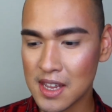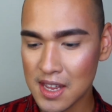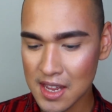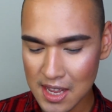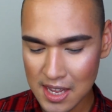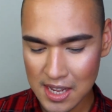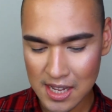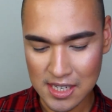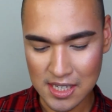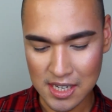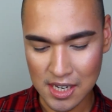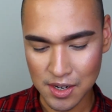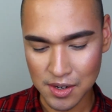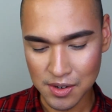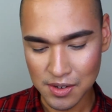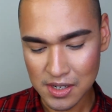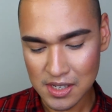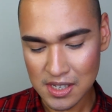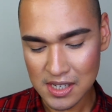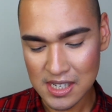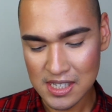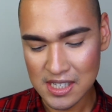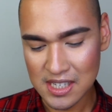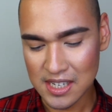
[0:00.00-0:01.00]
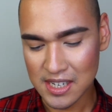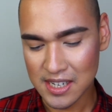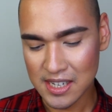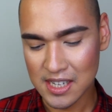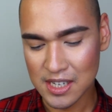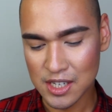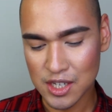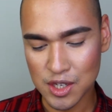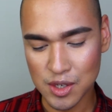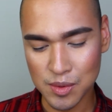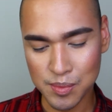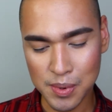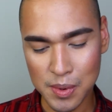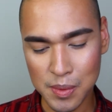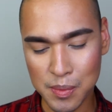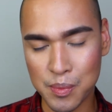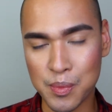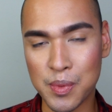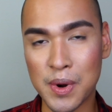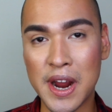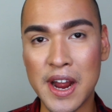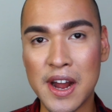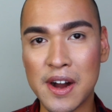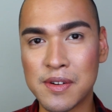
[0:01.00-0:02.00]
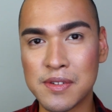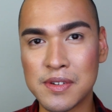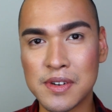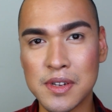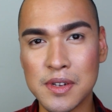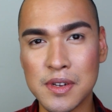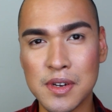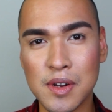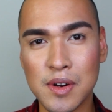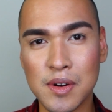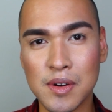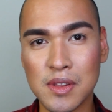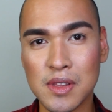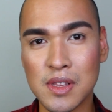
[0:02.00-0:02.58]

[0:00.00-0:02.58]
because I noticed it's like super brown, you know,